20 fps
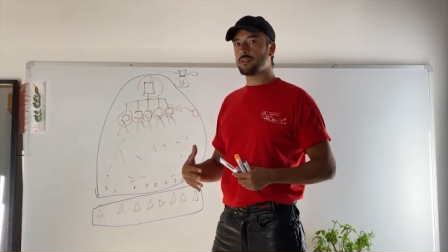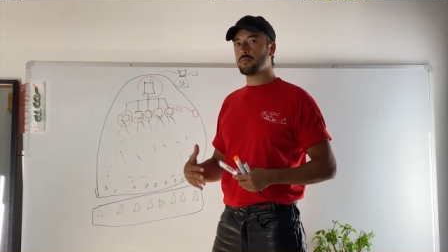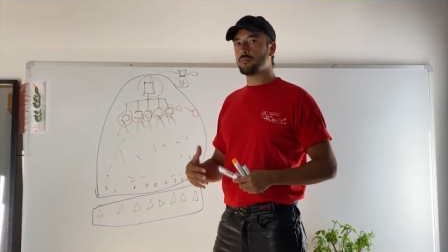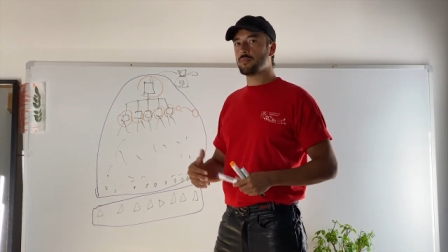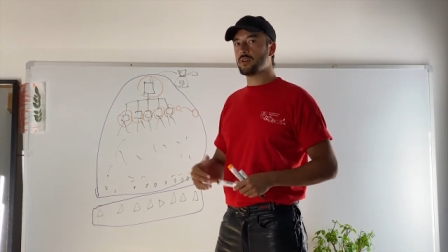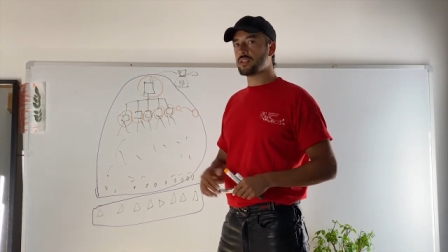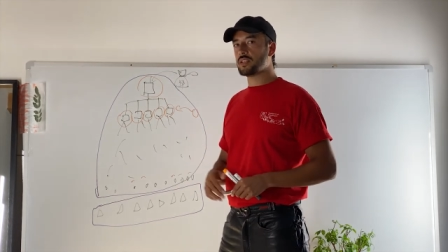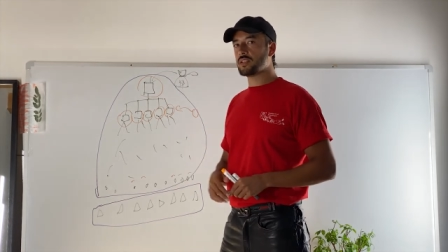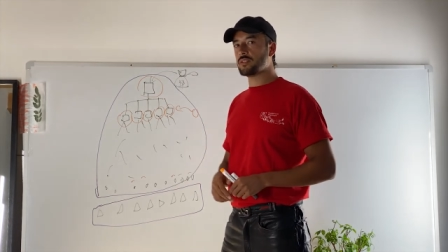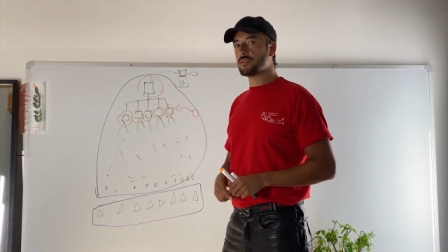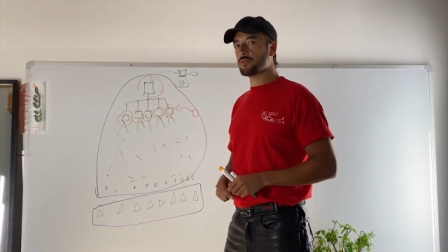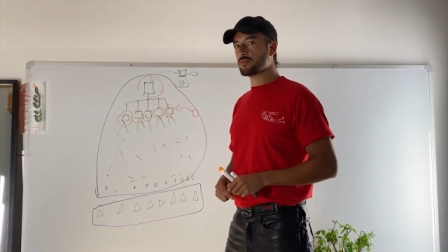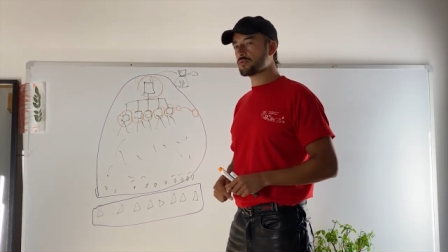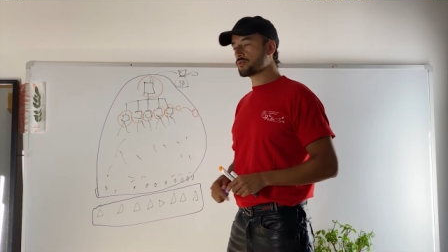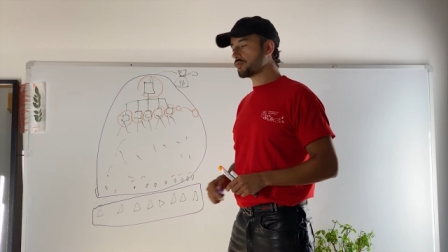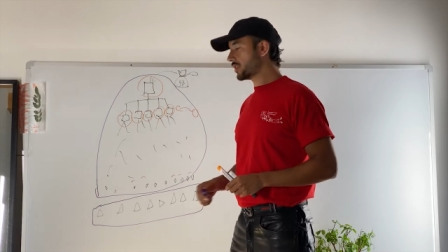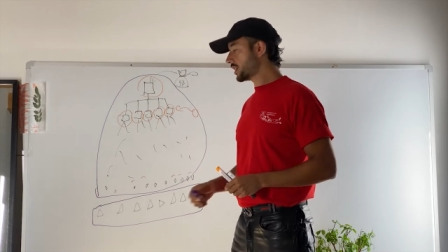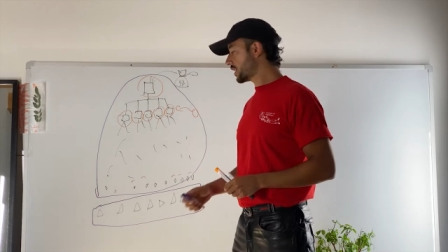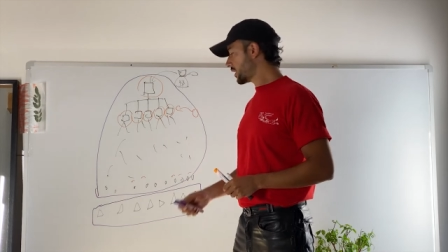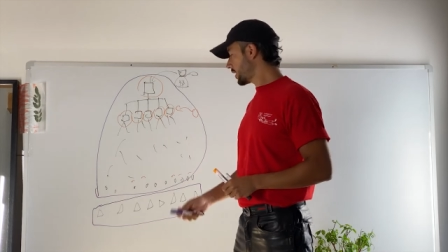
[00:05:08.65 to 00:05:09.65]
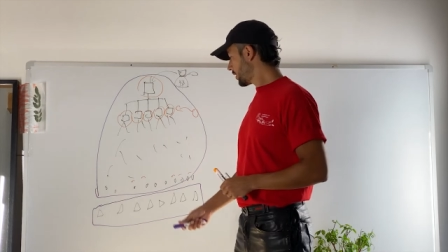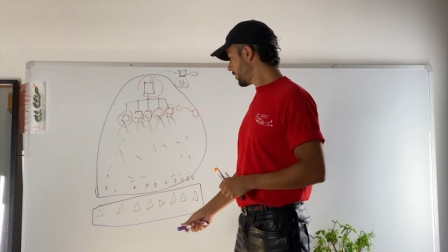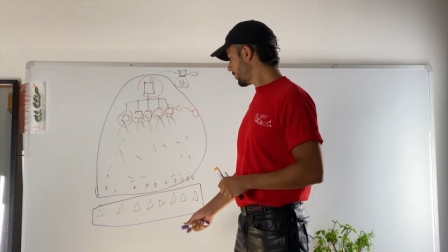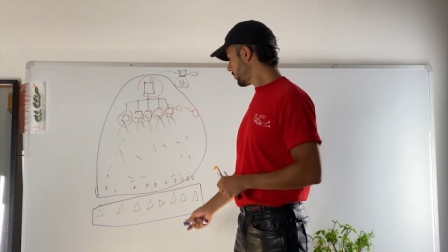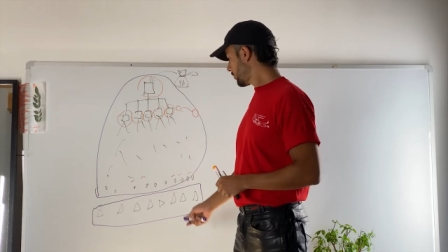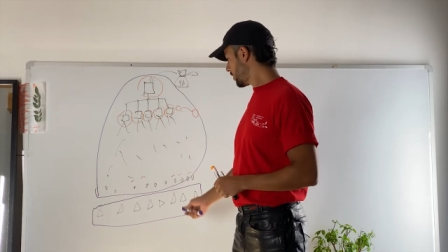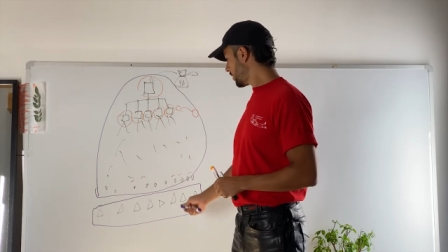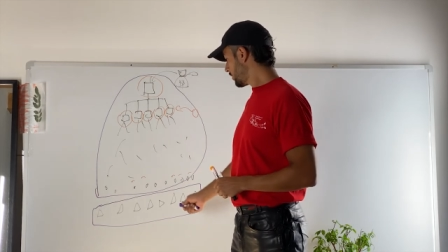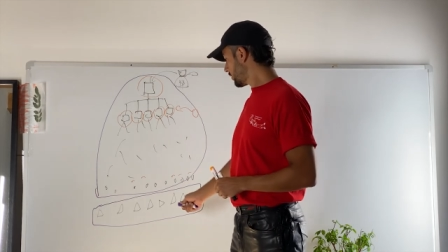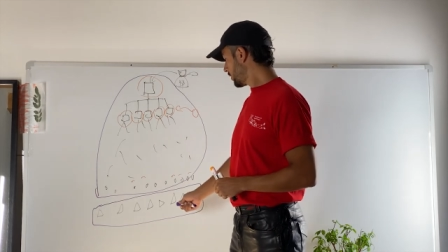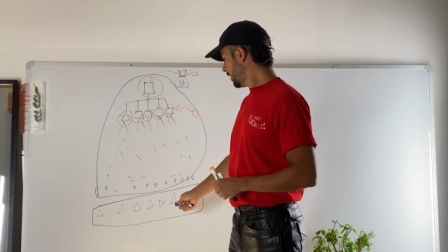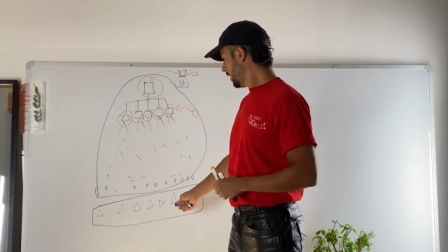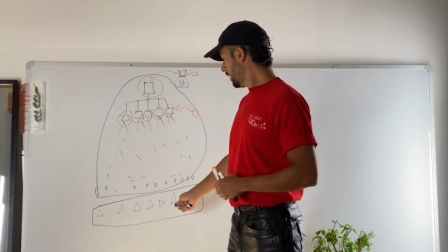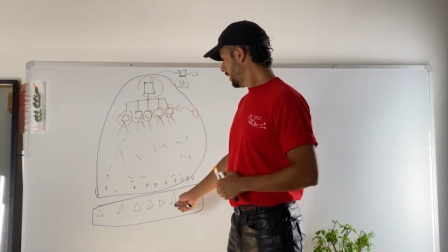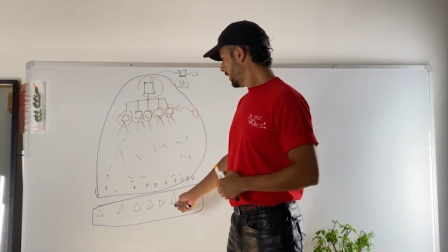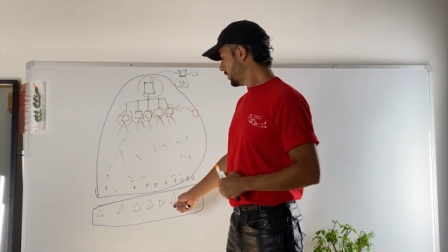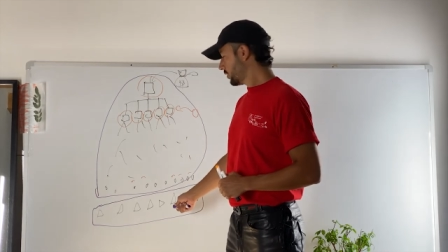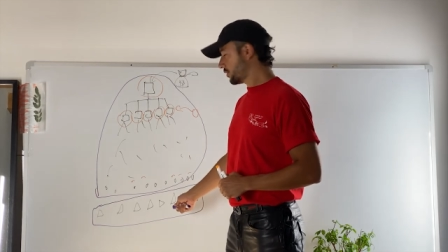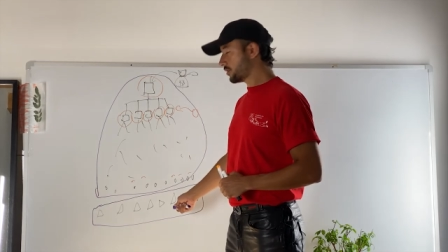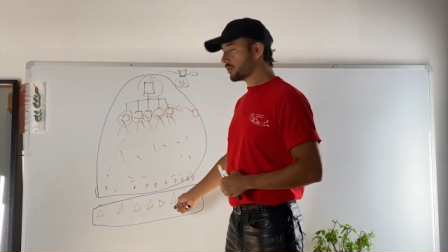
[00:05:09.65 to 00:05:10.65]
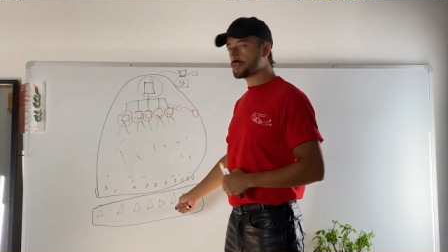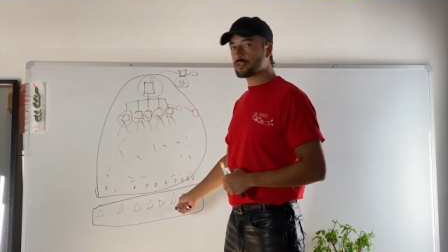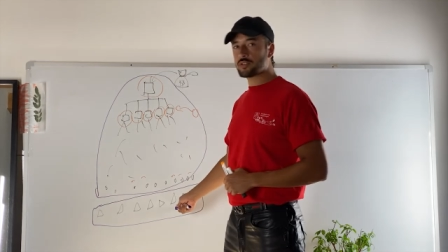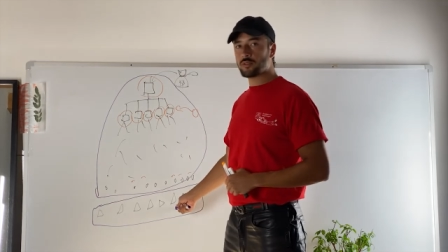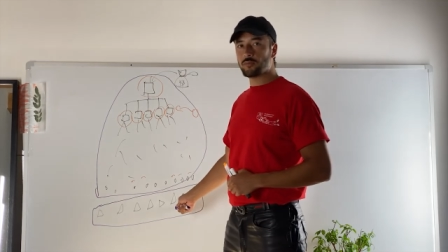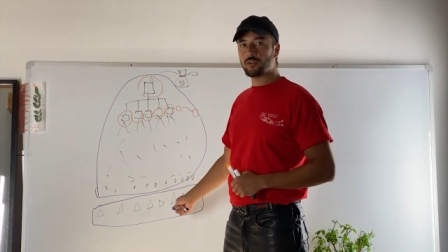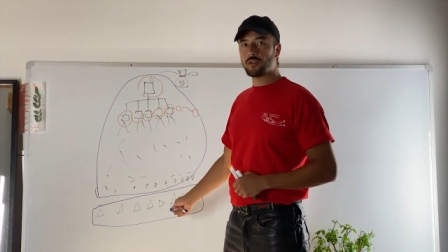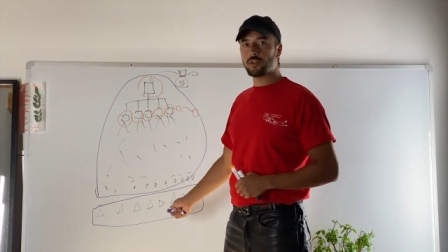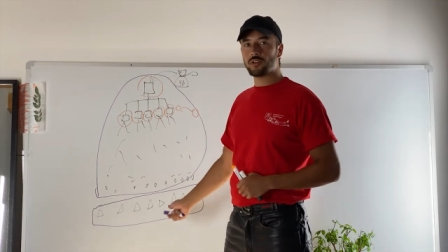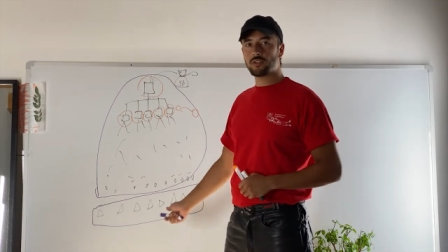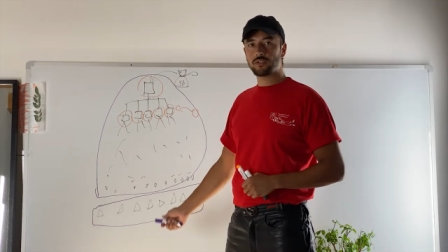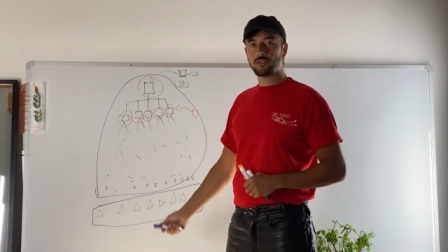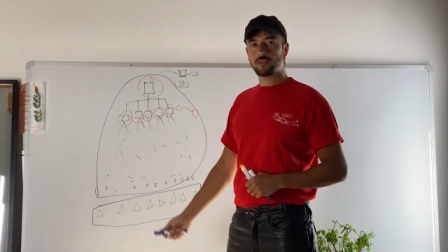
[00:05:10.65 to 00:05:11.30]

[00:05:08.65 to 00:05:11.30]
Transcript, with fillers: but they don't really care about customers.